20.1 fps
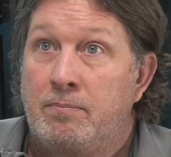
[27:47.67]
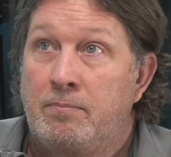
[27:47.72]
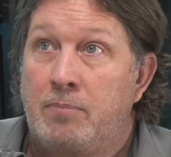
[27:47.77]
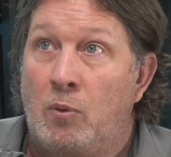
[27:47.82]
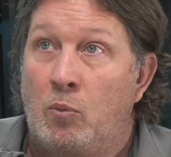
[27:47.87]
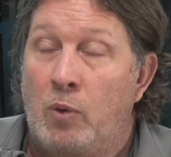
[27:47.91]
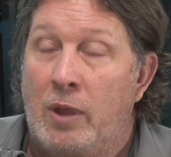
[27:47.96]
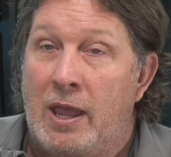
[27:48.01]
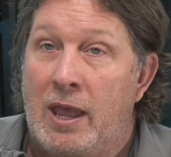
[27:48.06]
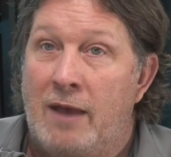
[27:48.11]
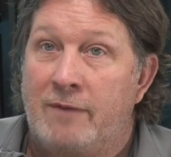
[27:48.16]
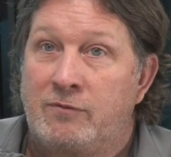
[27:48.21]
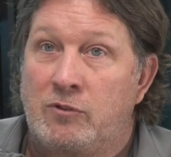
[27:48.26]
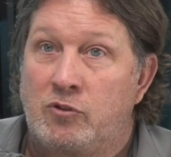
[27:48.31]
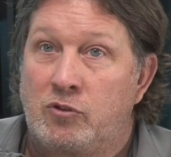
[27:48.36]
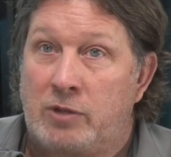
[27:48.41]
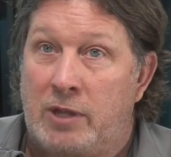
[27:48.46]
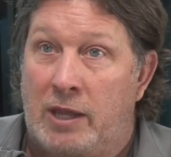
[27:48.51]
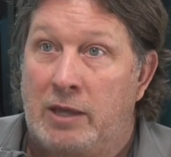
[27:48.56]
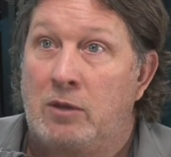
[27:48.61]
But we have to
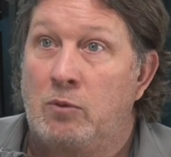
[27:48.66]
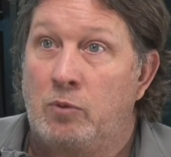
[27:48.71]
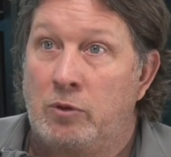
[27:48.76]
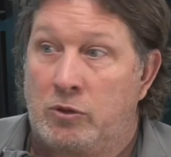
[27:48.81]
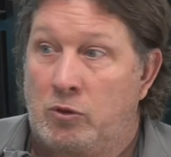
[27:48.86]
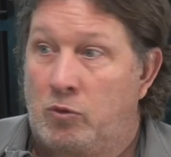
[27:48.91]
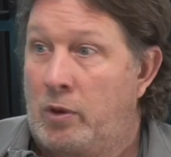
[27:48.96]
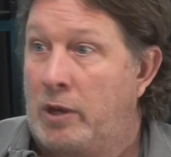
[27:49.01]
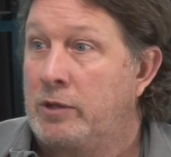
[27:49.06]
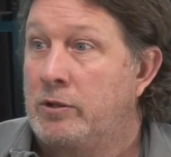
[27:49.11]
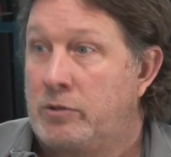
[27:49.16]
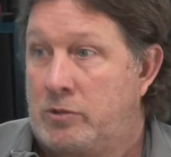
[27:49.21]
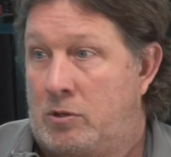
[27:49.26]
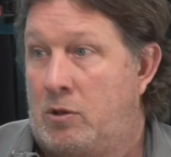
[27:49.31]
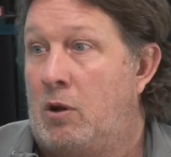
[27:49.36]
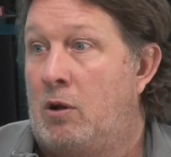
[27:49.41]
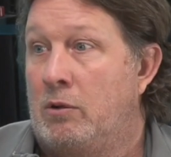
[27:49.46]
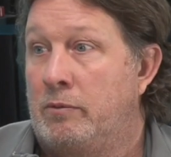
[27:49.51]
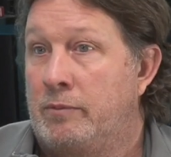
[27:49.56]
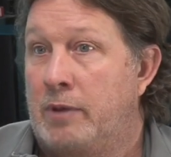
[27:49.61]
take it with a grain of
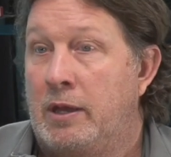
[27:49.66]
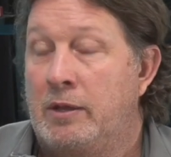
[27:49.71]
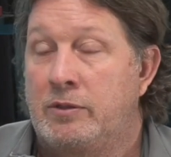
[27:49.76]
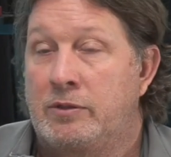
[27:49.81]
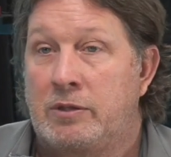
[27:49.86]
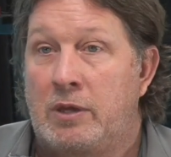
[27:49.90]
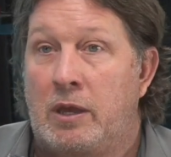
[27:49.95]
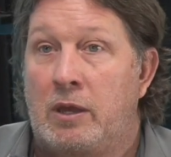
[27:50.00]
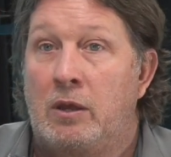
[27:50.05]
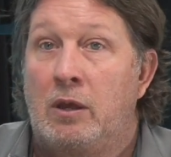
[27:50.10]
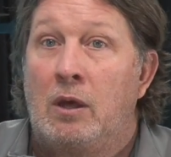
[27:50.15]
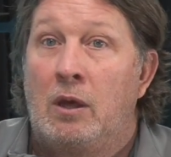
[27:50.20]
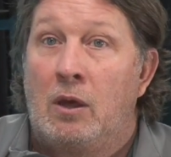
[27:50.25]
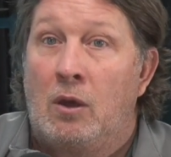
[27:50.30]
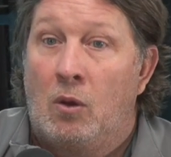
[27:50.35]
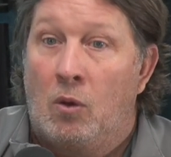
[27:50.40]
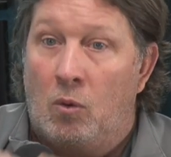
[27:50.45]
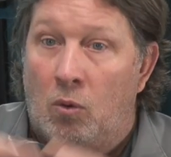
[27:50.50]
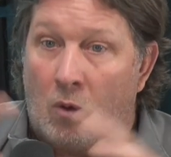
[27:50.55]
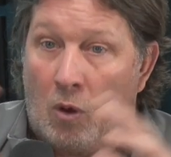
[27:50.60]
salt and say
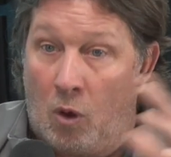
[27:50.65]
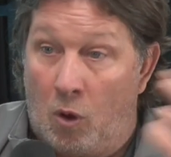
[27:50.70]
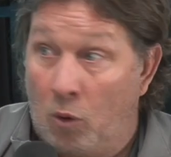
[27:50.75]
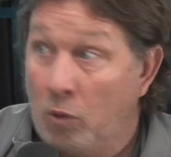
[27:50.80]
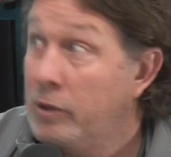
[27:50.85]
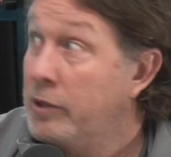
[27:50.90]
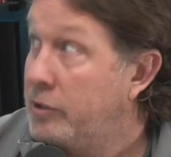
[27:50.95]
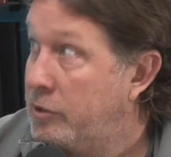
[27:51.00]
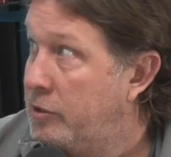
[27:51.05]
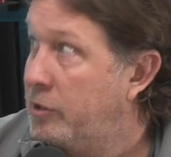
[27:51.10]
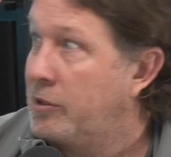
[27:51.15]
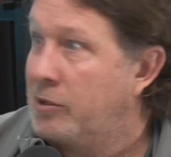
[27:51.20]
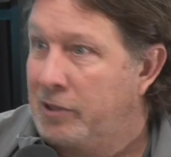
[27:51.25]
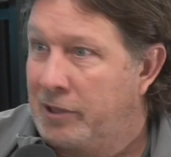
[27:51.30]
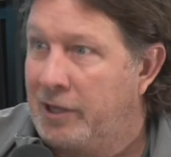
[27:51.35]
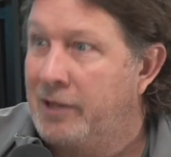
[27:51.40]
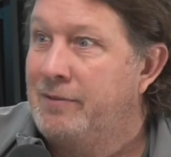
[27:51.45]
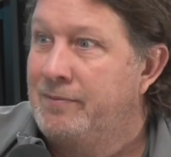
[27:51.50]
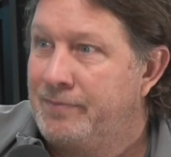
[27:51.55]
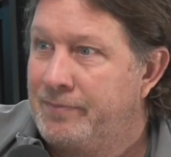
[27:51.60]

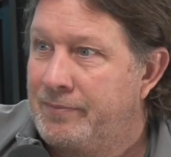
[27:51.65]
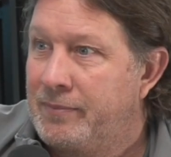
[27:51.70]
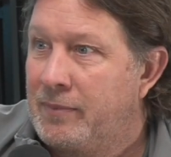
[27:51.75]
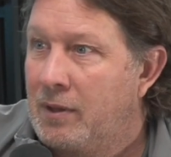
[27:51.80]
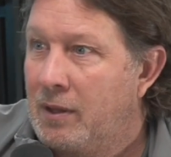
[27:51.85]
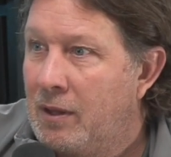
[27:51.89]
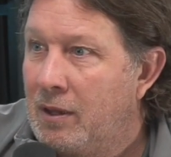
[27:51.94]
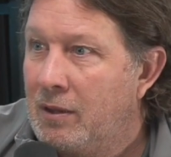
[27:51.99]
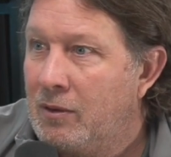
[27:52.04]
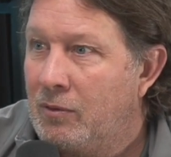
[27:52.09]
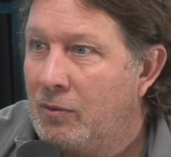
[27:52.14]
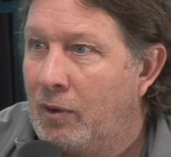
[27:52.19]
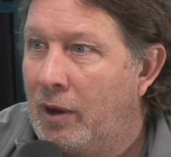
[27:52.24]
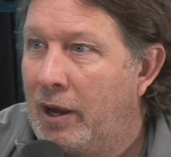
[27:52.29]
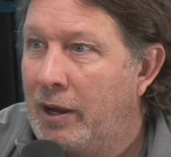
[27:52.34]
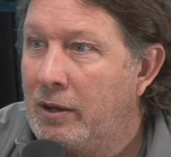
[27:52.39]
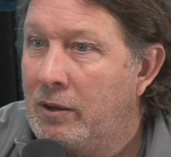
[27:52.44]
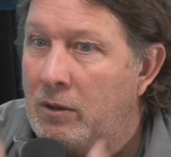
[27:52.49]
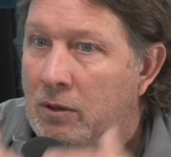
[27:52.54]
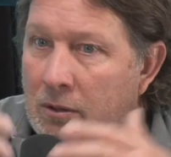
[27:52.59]
holistically,
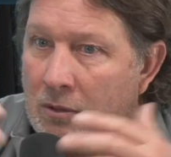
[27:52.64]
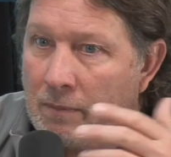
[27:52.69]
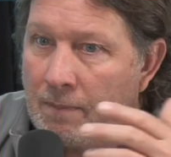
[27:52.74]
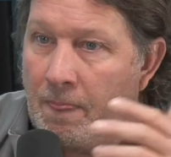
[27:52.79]
right?